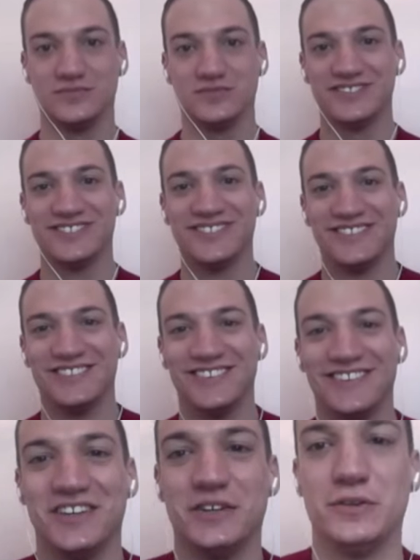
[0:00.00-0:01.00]

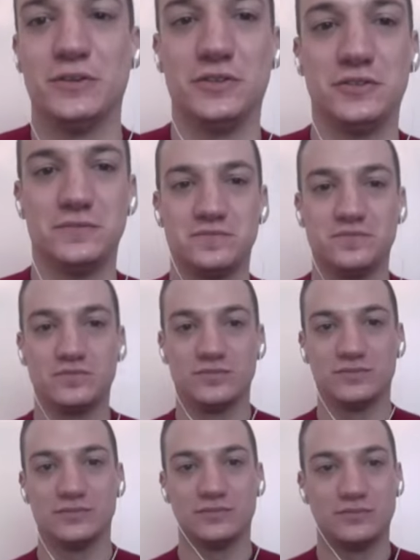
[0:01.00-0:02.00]

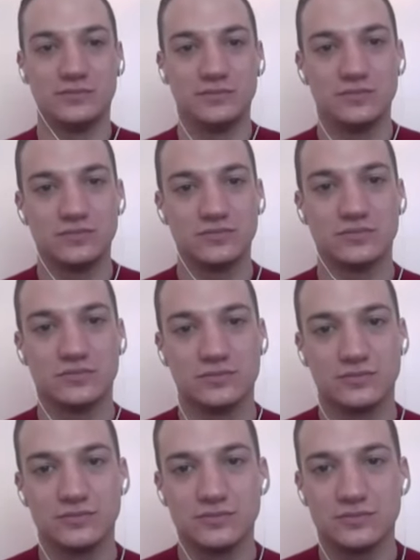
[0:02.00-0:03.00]

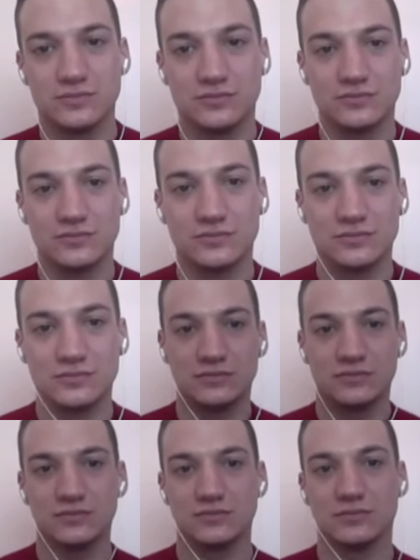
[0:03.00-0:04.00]

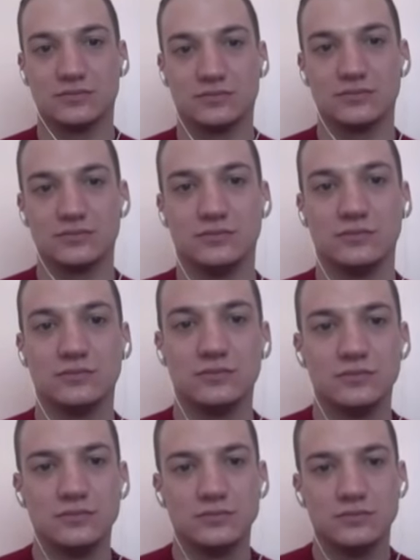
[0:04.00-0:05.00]

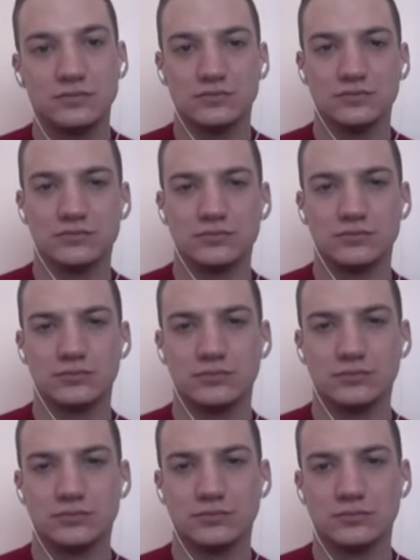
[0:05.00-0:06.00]

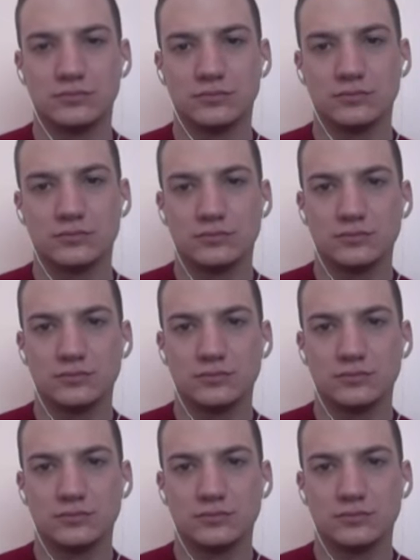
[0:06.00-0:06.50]
The person shown says nothing.